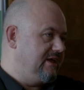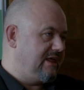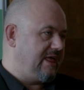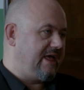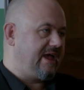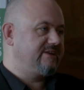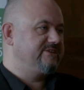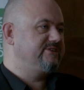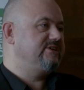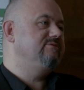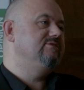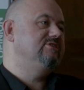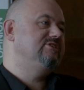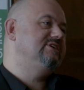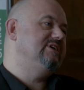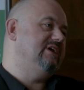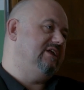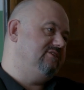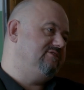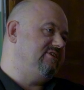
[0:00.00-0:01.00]

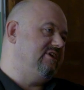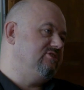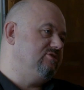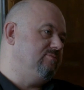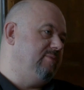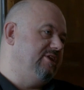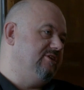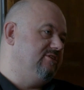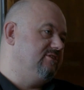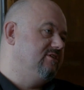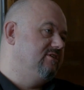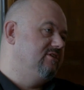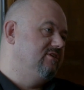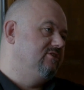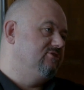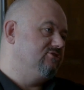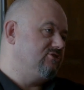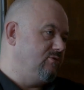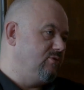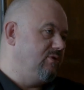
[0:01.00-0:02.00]
activity and sentiment.
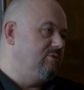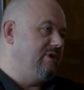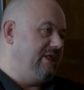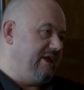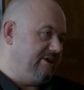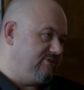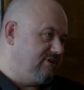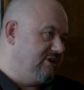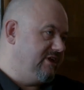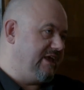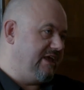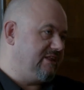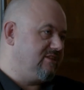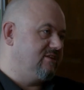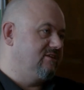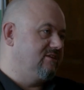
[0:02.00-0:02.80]
So we will actually get